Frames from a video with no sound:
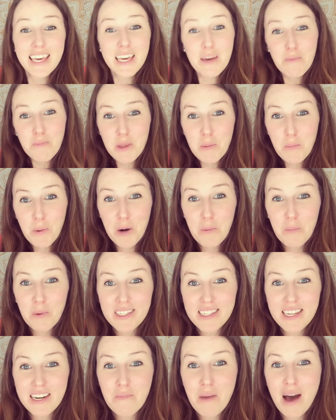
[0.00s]
Keep the
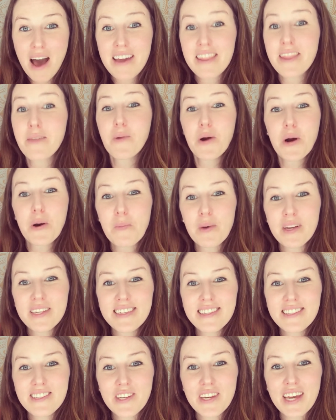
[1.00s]
purpose in mind. The purpose
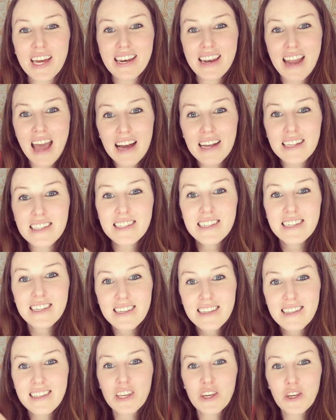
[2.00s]
is to connect
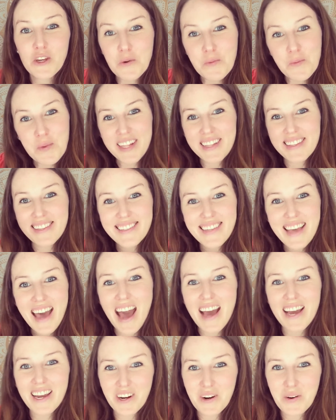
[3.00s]
humans
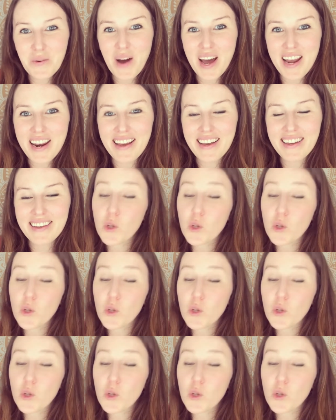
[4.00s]
at your wedding.